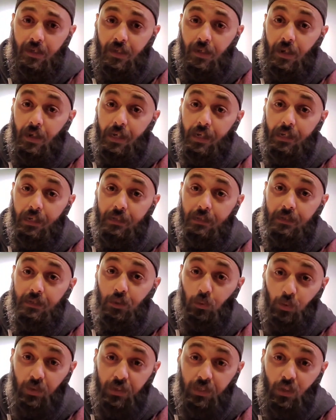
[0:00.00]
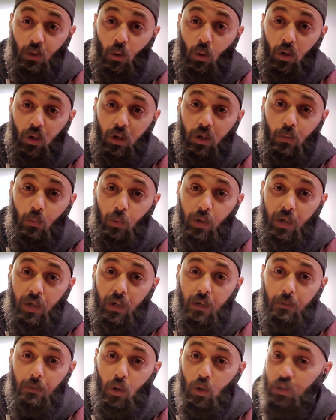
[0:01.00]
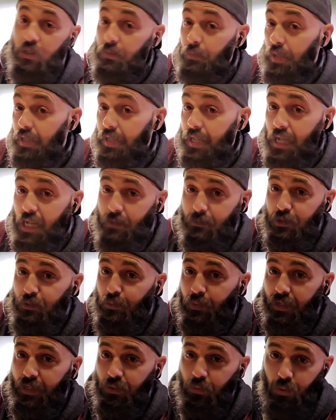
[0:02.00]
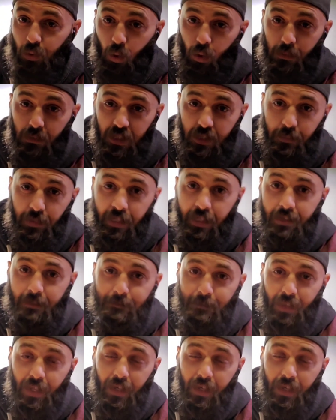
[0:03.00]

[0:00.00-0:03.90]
Alright, so we're in the corner where most of my cannabis plants would normally be,